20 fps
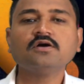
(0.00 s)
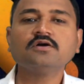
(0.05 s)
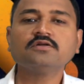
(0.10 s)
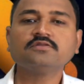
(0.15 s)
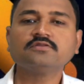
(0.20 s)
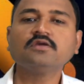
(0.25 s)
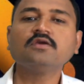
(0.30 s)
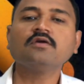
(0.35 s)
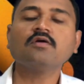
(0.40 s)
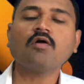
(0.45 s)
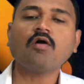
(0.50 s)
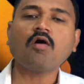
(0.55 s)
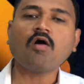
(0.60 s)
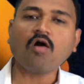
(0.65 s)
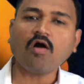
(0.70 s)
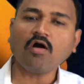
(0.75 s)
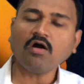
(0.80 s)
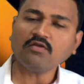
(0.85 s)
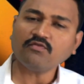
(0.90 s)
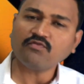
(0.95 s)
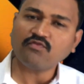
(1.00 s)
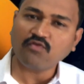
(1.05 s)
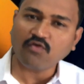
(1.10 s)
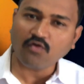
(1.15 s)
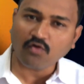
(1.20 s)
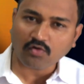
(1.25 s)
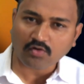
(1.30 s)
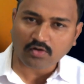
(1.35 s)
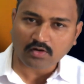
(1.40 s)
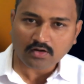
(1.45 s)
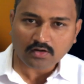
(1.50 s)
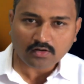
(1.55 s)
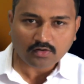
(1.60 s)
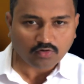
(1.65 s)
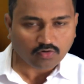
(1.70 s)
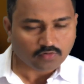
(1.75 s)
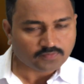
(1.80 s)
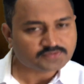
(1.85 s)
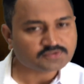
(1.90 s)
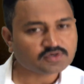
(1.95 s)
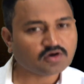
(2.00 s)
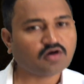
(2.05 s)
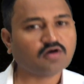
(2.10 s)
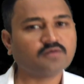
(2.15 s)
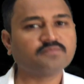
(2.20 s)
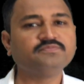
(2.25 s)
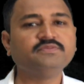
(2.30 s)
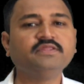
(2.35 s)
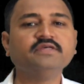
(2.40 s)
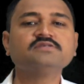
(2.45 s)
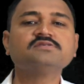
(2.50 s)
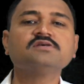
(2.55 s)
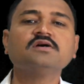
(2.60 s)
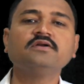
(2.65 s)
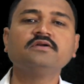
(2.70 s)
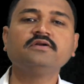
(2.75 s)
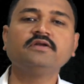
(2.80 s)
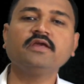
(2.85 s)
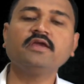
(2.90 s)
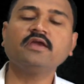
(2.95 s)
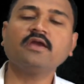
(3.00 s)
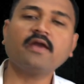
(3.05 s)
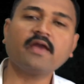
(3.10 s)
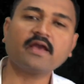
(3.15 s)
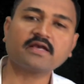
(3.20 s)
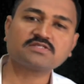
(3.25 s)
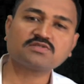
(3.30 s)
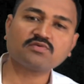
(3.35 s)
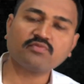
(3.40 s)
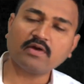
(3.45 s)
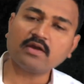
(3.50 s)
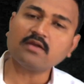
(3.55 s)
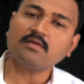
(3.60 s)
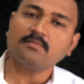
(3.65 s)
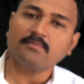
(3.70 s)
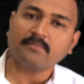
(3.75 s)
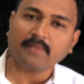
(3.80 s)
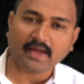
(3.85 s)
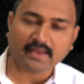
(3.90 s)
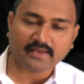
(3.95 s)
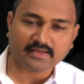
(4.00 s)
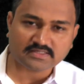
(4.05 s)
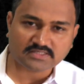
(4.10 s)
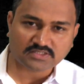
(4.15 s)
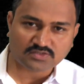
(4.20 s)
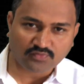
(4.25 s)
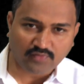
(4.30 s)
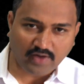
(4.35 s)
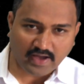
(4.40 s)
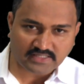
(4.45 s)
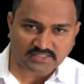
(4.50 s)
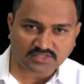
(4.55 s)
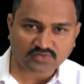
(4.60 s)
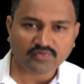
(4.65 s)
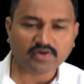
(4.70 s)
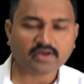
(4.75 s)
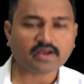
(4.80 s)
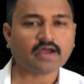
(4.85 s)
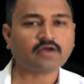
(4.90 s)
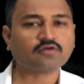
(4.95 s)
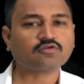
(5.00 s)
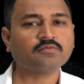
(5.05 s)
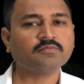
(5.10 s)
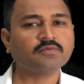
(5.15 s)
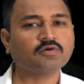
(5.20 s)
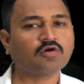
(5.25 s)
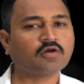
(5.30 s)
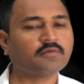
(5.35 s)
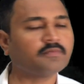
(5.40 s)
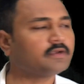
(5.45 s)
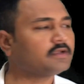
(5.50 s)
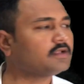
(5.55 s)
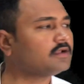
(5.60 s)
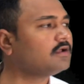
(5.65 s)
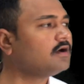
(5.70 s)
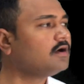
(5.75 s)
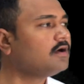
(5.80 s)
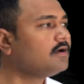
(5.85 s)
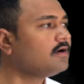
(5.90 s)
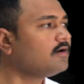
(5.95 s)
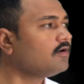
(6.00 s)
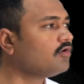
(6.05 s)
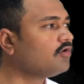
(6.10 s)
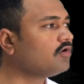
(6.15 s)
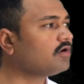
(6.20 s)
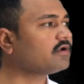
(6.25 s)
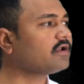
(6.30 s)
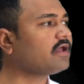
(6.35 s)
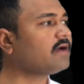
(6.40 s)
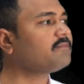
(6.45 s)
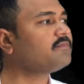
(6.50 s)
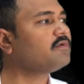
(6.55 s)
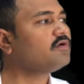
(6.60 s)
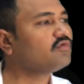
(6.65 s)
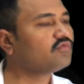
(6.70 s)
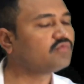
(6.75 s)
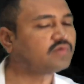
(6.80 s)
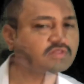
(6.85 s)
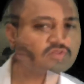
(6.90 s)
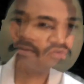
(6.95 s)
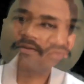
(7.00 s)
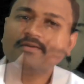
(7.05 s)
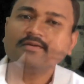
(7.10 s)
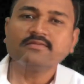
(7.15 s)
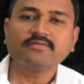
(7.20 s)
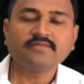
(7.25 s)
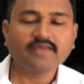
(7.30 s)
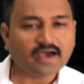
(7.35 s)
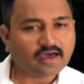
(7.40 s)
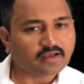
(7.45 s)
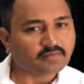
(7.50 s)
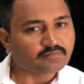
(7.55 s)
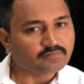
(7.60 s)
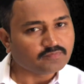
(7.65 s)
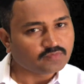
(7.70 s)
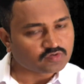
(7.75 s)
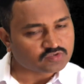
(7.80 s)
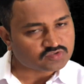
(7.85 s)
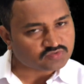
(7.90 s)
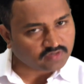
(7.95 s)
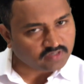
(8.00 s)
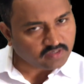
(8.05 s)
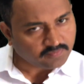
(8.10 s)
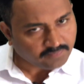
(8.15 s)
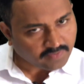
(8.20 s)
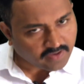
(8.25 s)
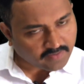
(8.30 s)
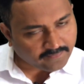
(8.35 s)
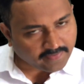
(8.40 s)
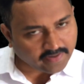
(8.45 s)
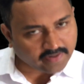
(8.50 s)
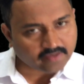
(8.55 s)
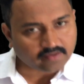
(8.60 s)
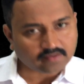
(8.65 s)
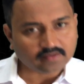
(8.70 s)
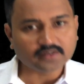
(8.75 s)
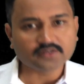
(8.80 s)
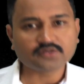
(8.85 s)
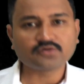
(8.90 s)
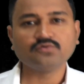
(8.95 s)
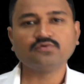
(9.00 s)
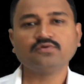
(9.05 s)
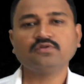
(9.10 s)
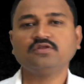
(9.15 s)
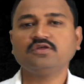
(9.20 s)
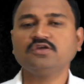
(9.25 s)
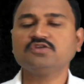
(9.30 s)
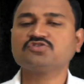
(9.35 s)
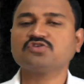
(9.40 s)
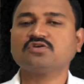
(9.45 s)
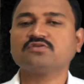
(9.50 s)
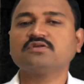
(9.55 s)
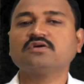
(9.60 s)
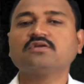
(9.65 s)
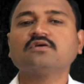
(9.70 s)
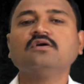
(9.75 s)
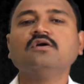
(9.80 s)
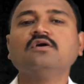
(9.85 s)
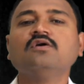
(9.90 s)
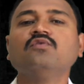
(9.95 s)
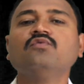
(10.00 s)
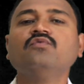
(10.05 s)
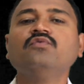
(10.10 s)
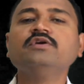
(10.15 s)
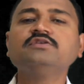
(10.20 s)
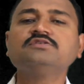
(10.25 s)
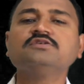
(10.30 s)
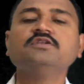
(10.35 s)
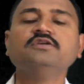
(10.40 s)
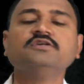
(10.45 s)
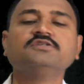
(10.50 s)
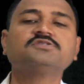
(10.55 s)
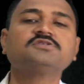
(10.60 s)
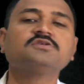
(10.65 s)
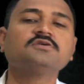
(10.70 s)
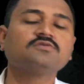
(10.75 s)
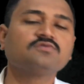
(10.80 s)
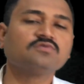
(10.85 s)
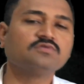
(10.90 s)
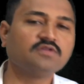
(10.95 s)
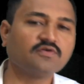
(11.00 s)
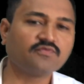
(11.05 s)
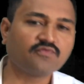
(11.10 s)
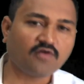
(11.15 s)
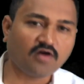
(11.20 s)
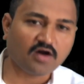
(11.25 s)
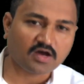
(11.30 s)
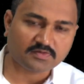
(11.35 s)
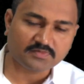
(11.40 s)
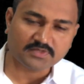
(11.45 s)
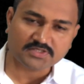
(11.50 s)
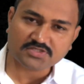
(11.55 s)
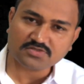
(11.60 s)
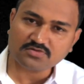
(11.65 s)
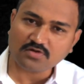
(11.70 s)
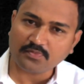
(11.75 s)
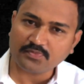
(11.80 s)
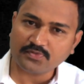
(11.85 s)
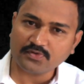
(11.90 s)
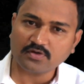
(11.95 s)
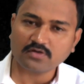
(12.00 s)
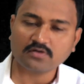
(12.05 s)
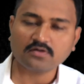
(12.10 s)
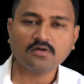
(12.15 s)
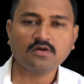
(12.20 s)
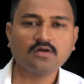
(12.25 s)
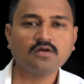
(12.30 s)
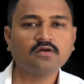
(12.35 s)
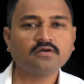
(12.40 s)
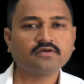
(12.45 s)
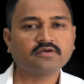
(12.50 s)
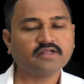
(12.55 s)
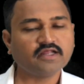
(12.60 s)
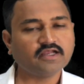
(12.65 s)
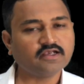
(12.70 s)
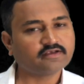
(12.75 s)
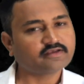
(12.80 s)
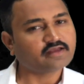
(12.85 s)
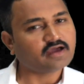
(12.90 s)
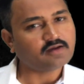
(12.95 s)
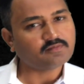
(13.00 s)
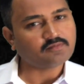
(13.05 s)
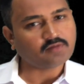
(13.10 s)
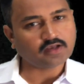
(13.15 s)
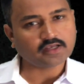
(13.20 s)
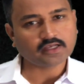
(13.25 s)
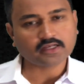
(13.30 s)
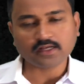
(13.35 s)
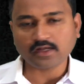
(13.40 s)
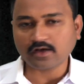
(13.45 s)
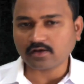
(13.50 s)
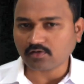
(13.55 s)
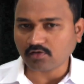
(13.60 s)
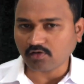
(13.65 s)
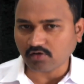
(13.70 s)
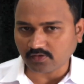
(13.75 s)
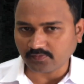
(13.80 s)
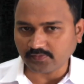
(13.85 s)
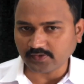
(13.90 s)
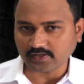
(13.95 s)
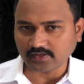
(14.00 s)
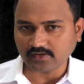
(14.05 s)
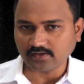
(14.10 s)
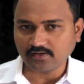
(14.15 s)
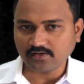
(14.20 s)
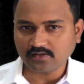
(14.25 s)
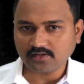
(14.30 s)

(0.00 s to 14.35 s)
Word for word: the all four lobes of this dx square minus y square atomic orbital overlap with one another. They are mutually perpendicular to each other, which leads to the formation of your delta molecular orbital.